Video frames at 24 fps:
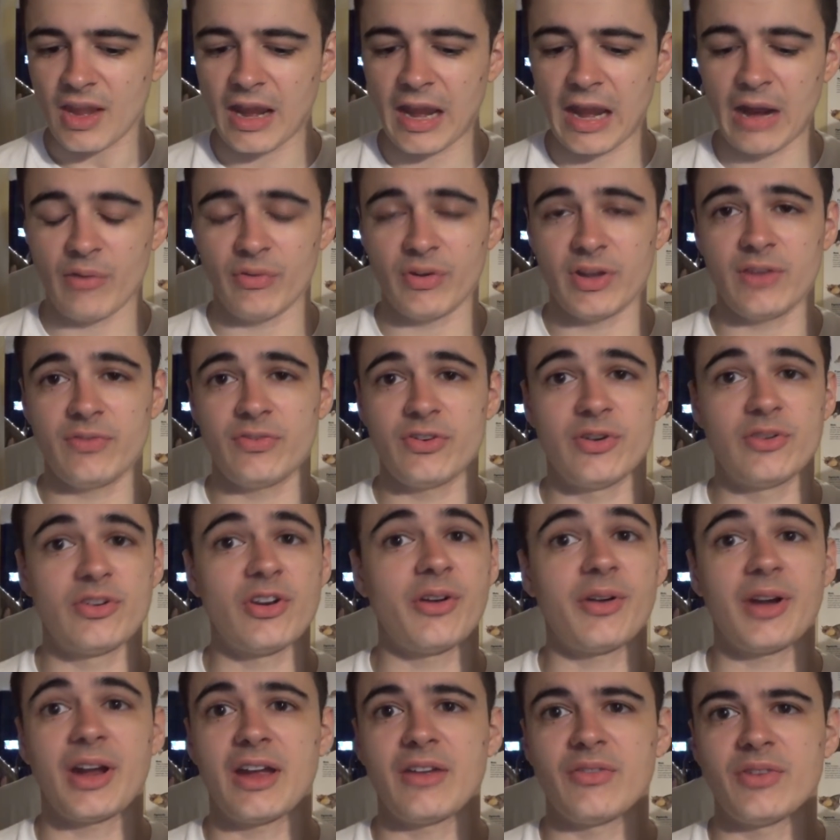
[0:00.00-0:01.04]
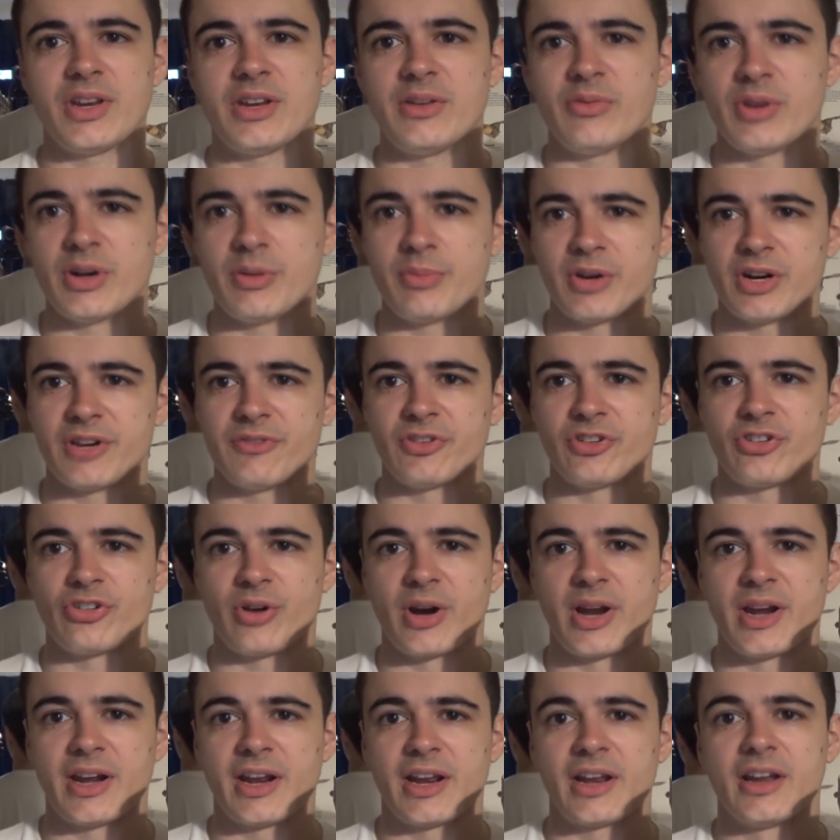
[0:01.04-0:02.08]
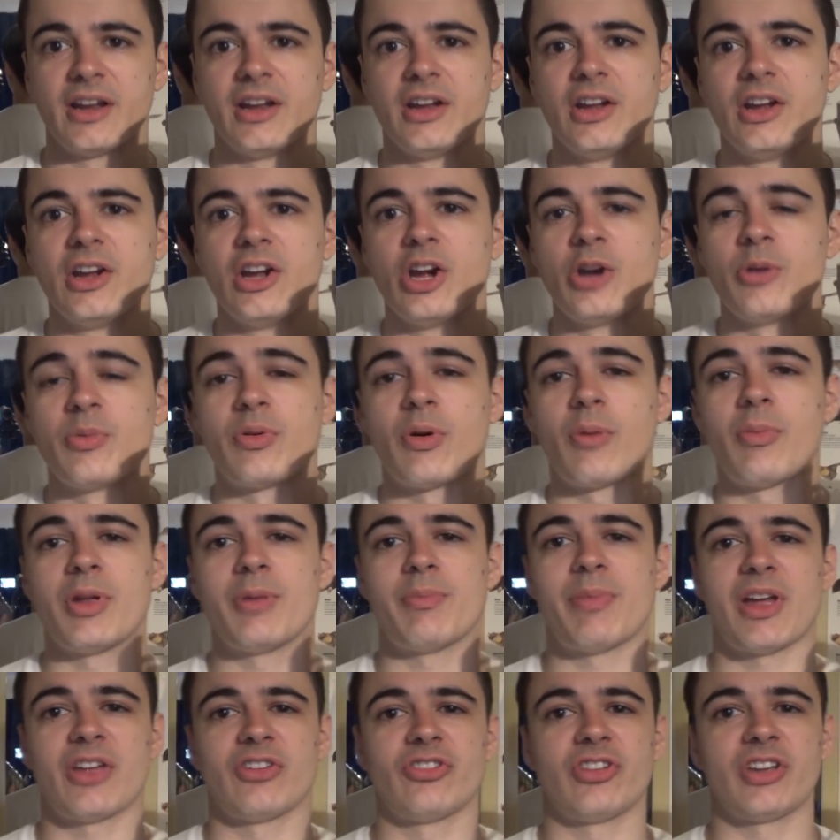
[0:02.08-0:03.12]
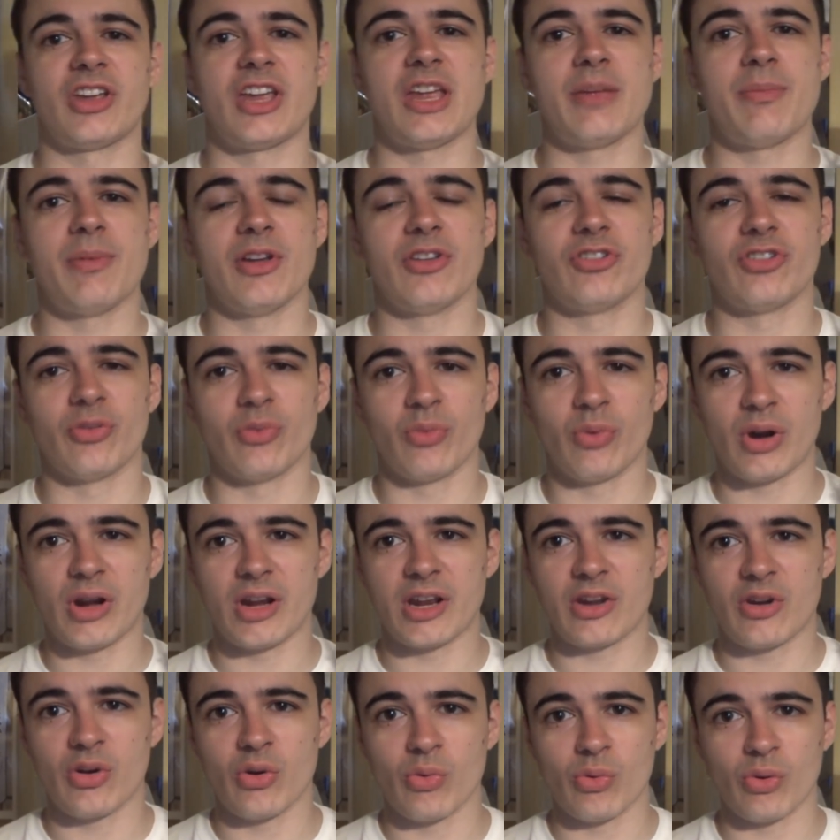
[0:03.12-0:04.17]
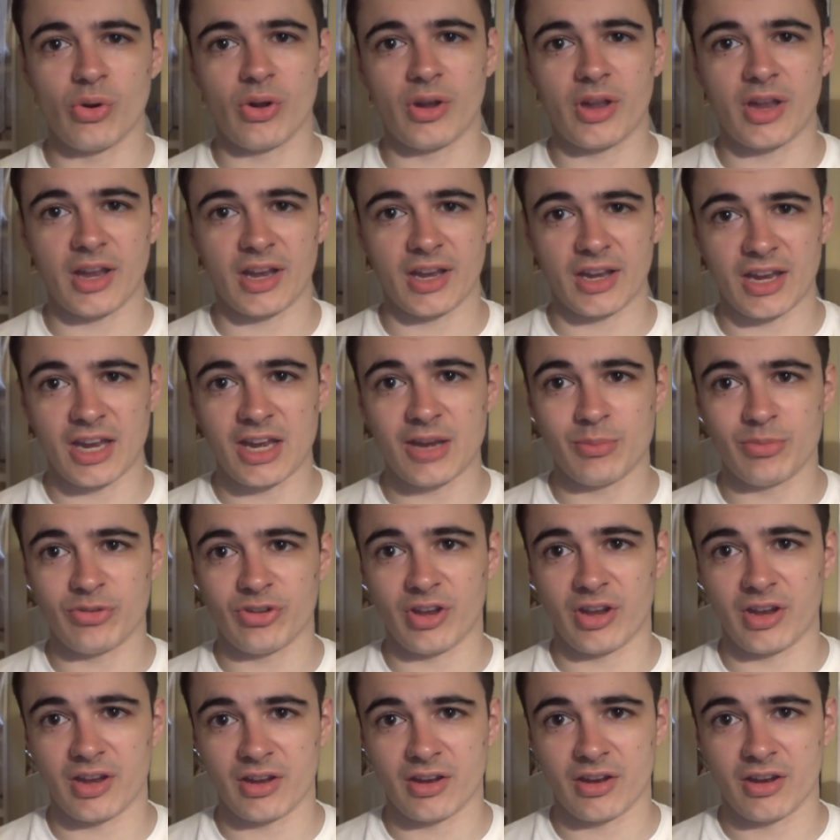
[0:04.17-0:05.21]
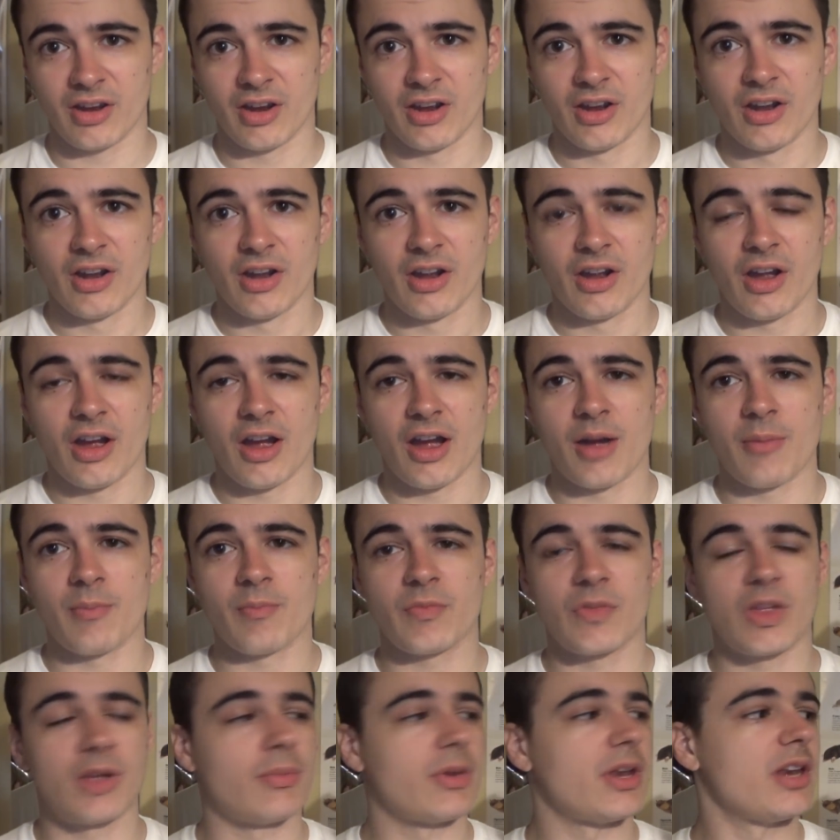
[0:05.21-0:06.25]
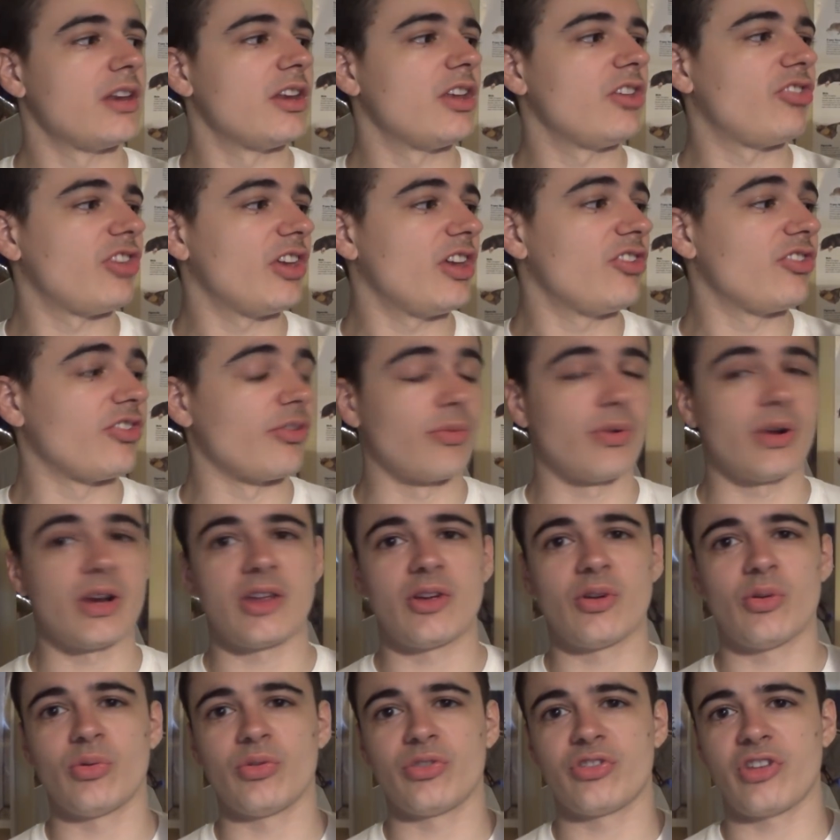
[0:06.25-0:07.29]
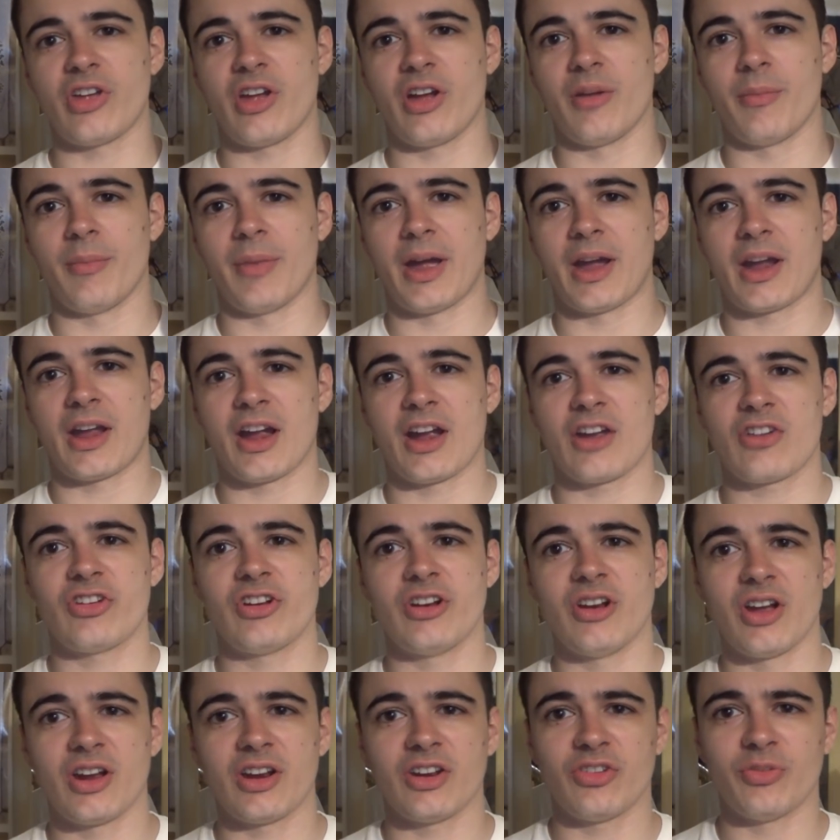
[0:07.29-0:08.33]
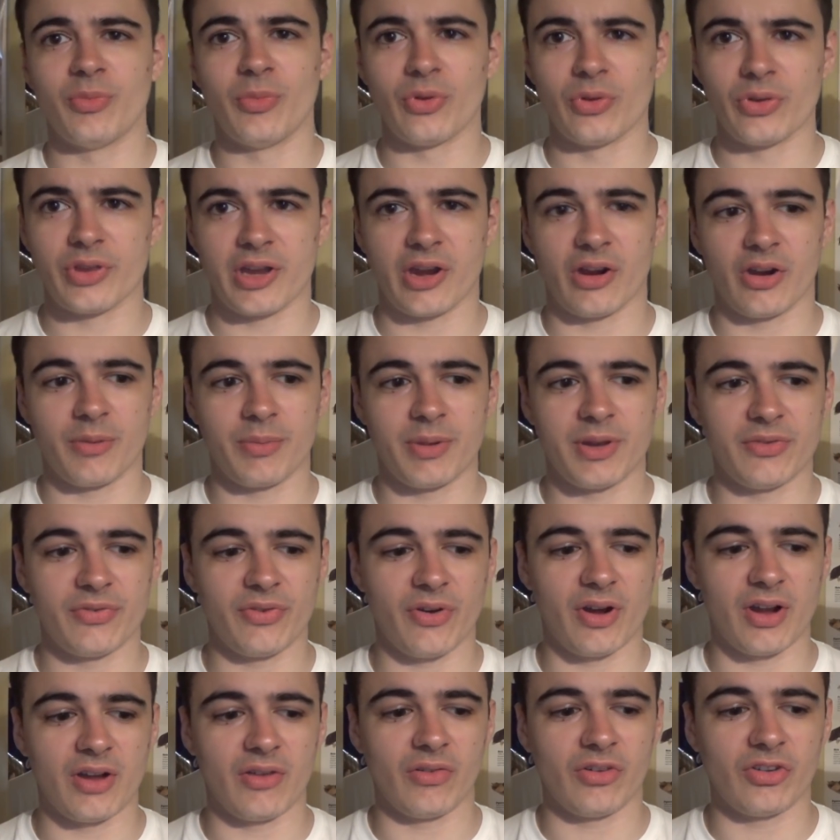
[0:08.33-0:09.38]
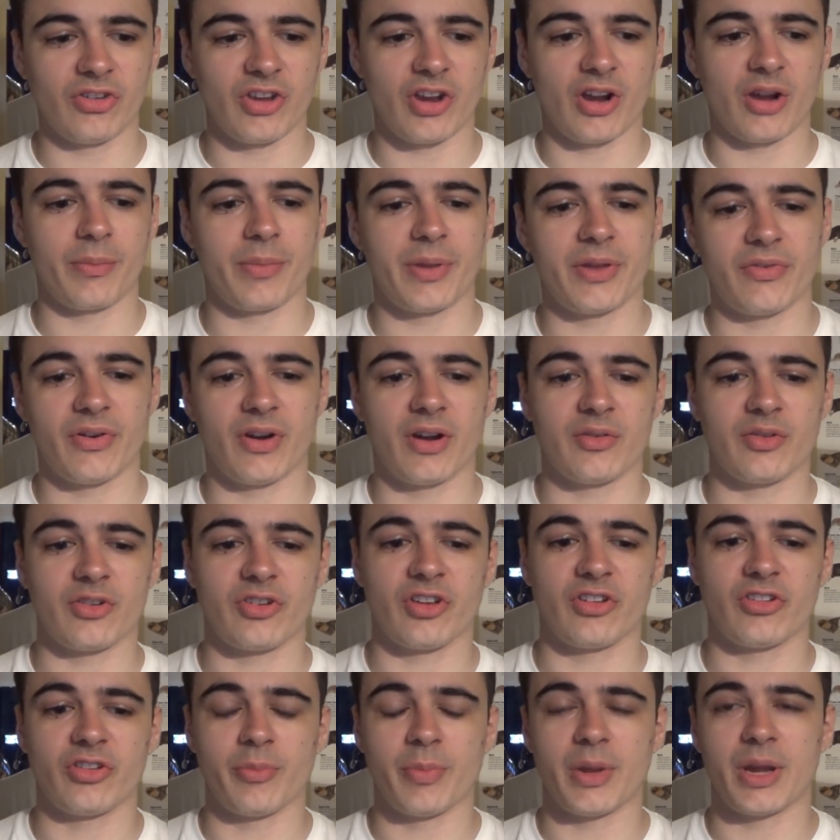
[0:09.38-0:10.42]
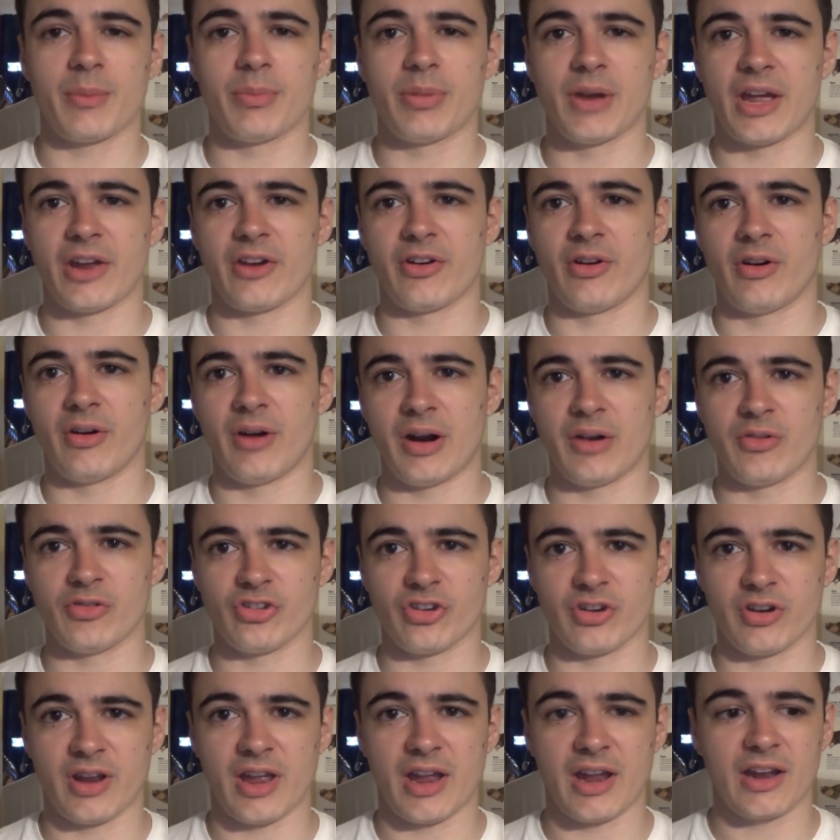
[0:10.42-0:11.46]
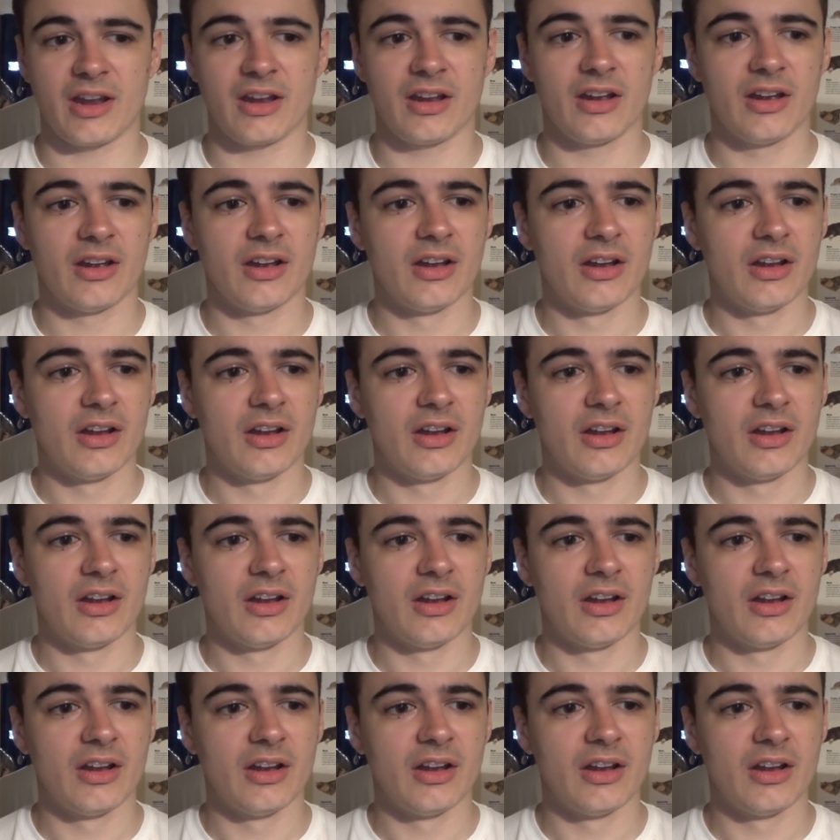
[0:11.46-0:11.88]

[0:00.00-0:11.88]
However, if you don't have any rebreather training, probably best to keep it as a really cool looking keepsake. Um, I mean, this is a really cool setup bag. I actually like this more than the IP5 because the IP5 just has the big bladder around your neck,